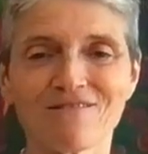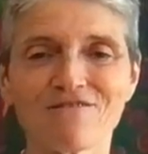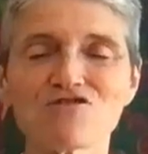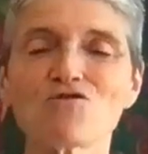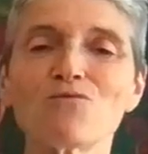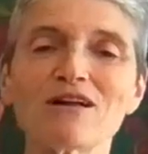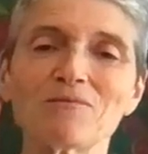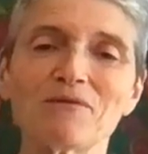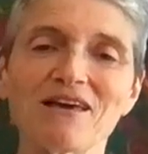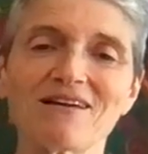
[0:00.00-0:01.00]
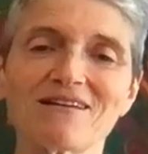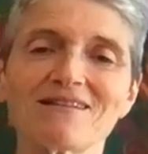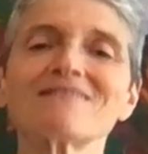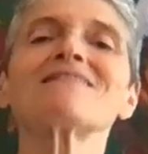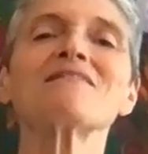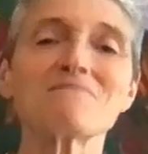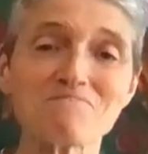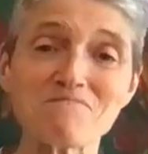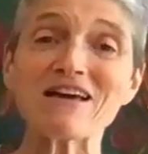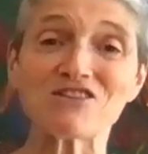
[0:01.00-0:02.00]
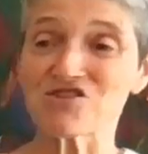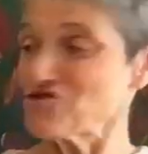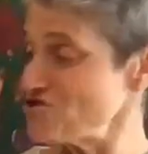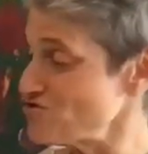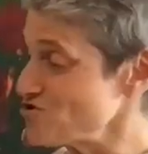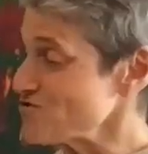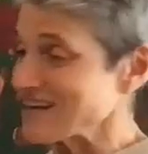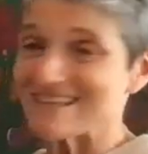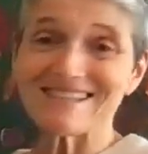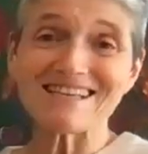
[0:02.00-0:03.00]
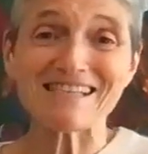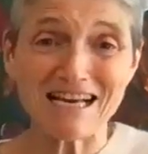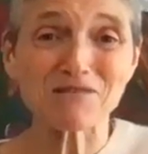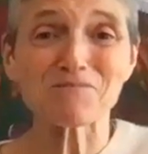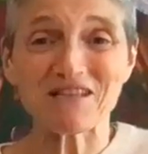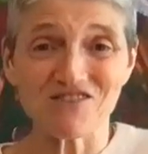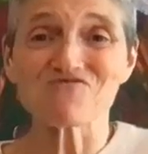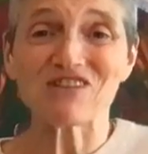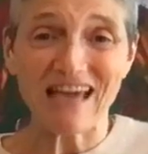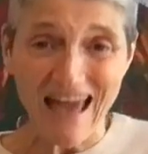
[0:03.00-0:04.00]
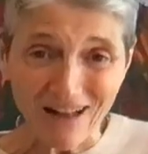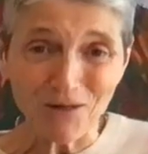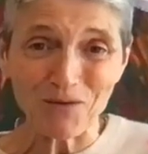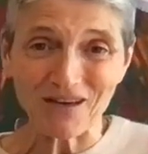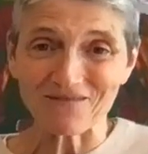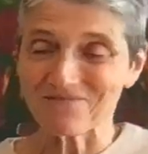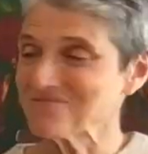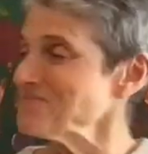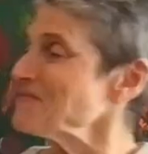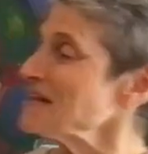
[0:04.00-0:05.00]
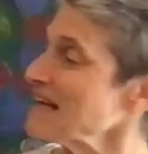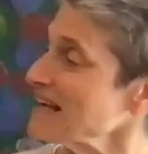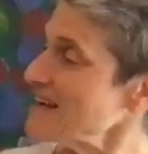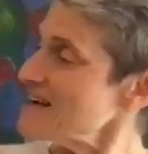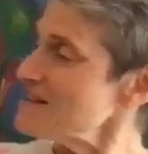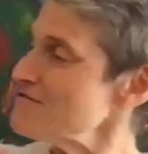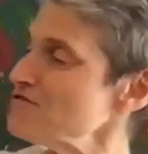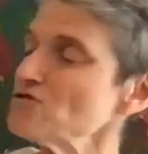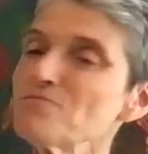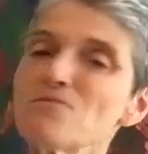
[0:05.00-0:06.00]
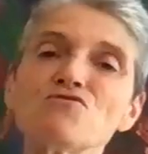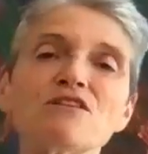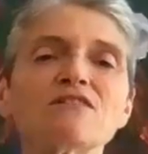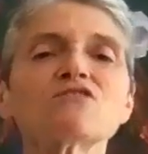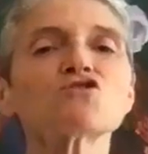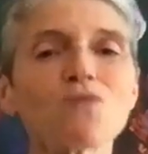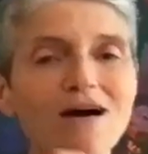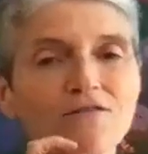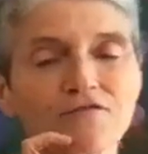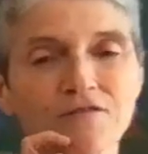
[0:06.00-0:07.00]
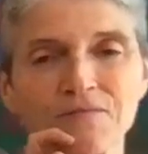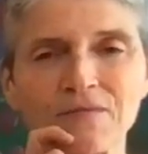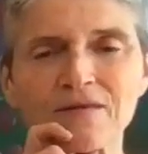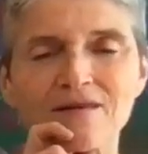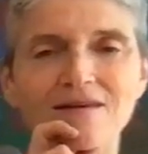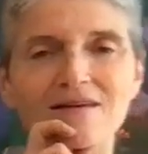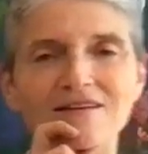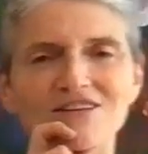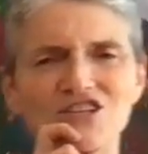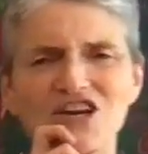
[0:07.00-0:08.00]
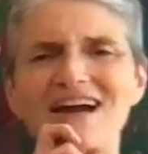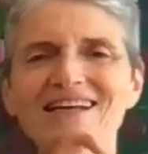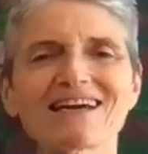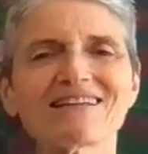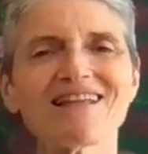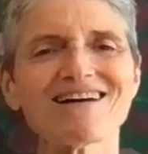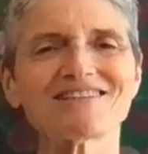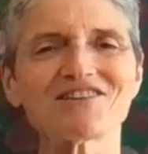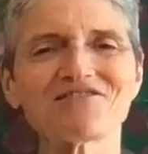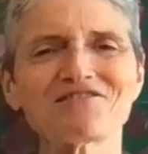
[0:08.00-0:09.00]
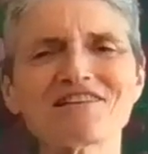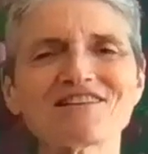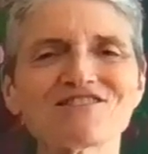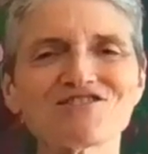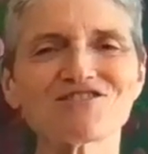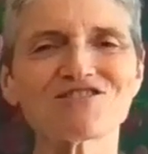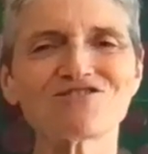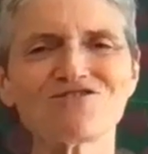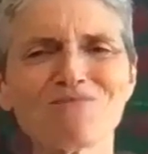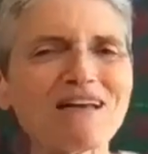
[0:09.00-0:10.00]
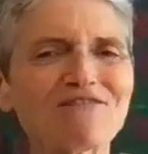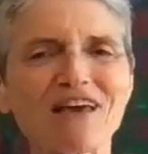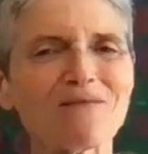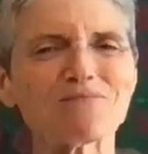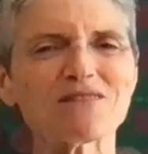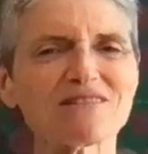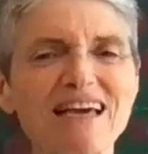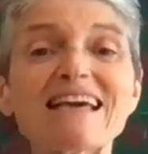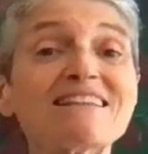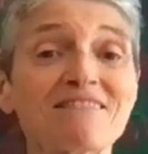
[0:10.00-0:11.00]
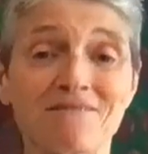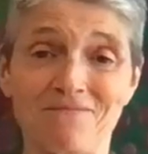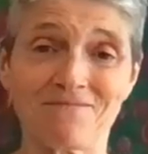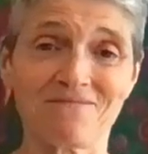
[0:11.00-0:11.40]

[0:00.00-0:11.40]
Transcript: for your well-being. Make sure you do it, because these aspects are really helping. Here, the full moon in the 12th, shining a light on things that you might have kept hidden.